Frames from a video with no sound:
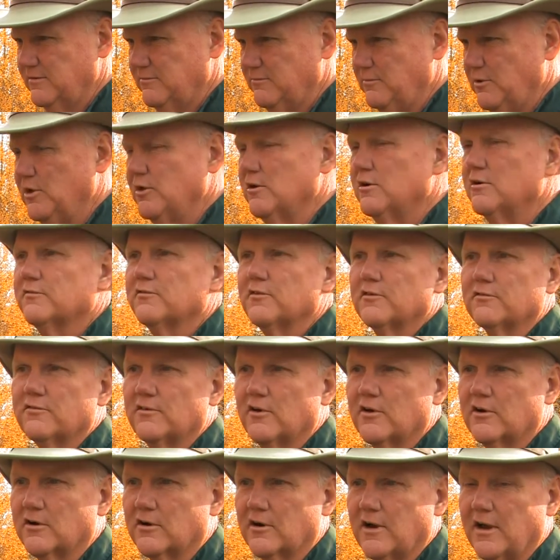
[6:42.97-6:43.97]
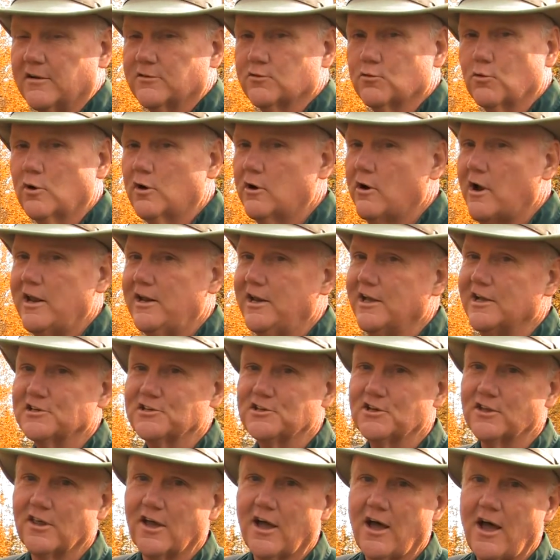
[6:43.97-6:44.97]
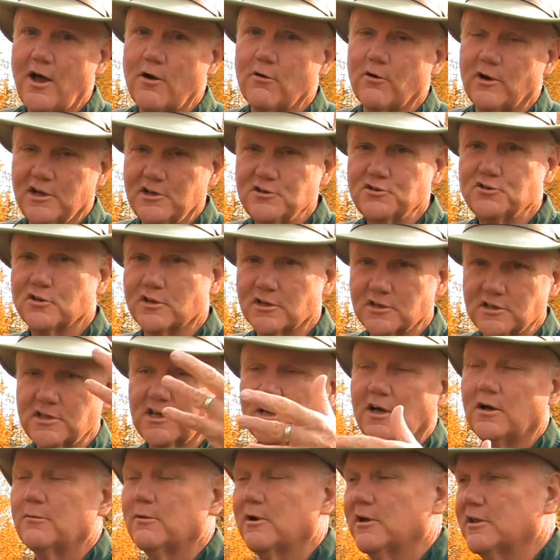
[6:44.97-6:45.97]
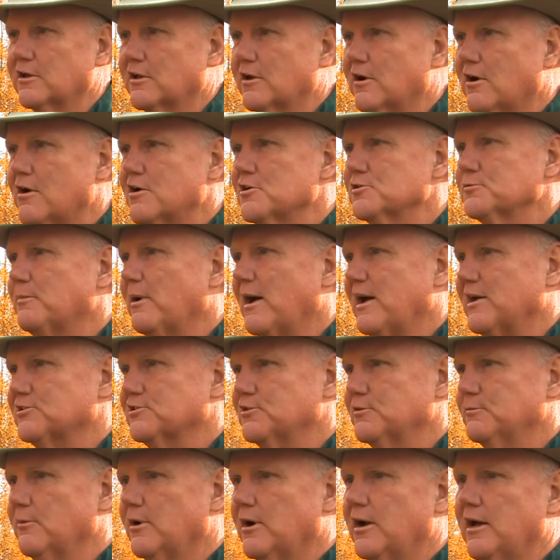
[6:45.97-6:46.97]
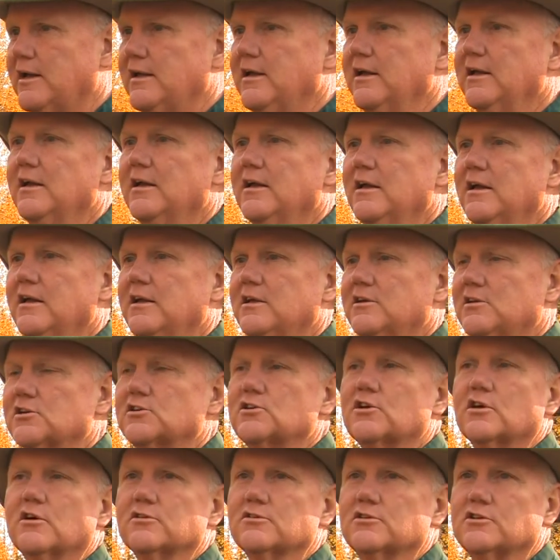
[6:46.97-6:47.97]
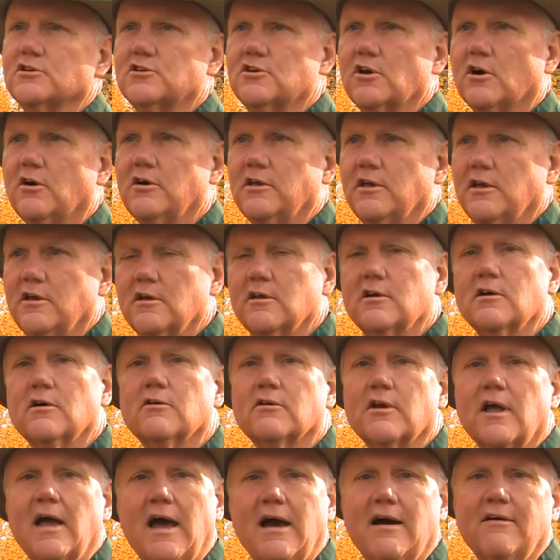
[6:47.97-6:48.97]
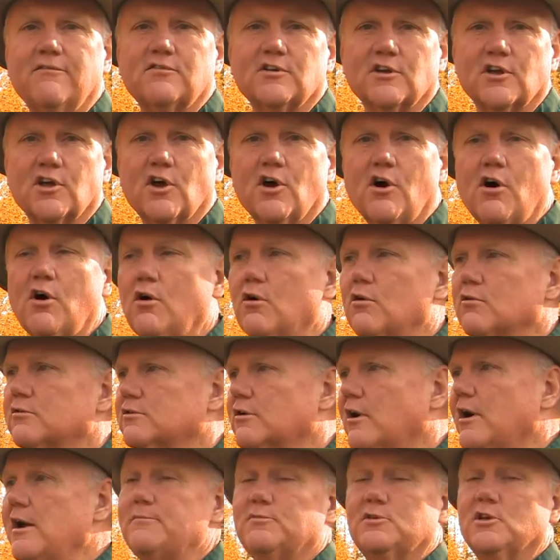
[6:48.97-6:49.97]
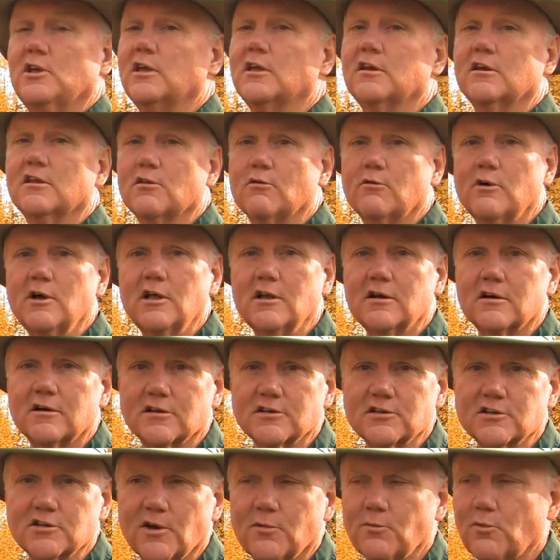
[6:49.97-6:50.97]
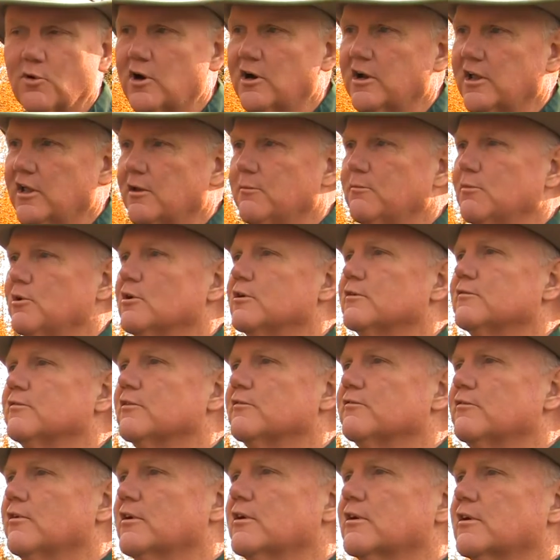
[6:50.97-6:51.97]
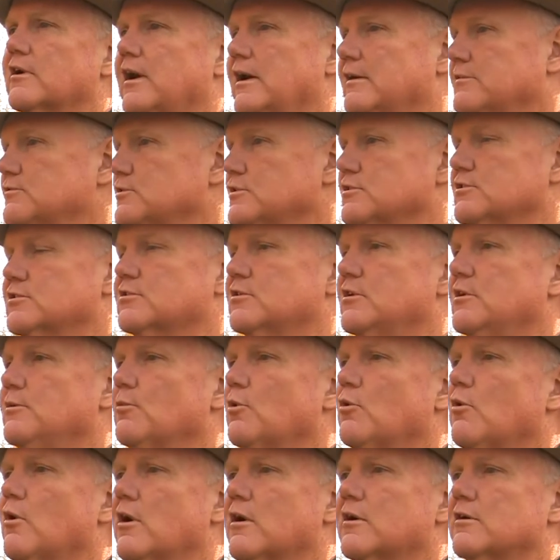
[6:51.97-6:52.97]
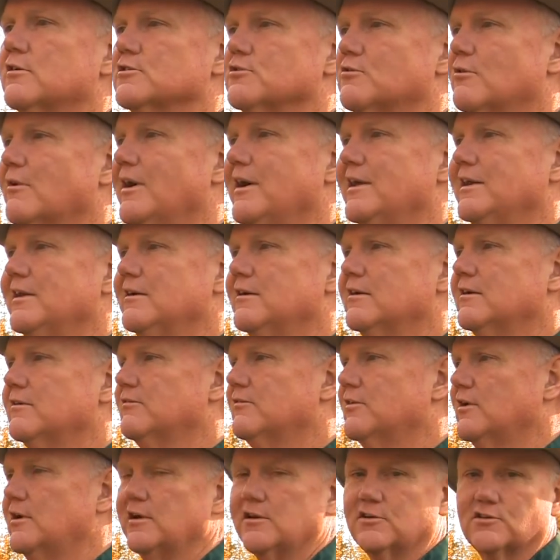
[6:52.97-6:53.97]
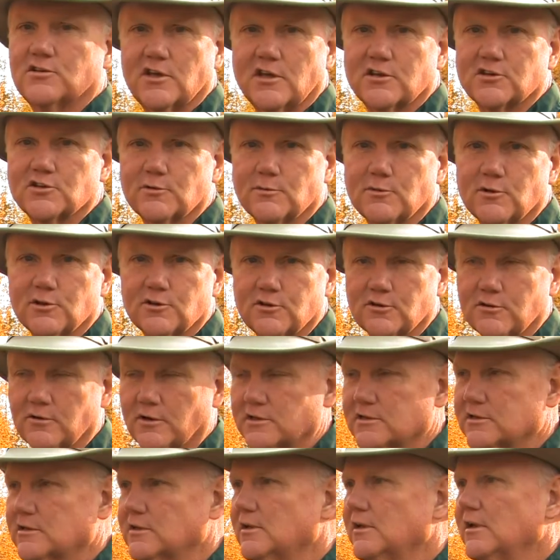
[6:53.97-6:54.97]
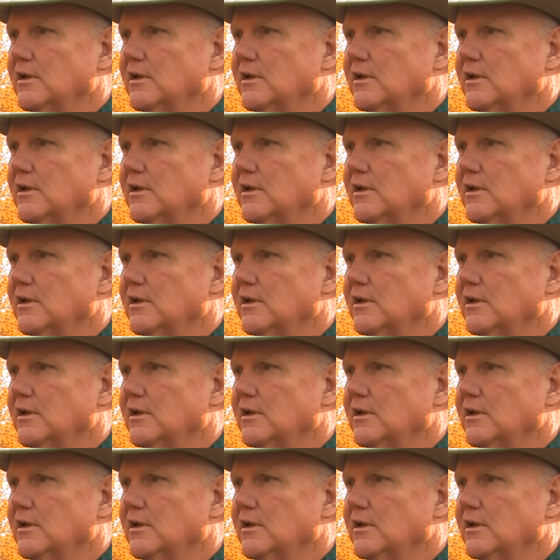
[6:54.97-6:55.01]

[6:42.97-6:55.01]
Beautiful photographs. We're right next to the highway, as you can tell by the cars passing by. Just goes to show you, you don't have to go traipsing into the wilderness somewhere to get beautiful photographs. This stream of water is right here, very accessible to us.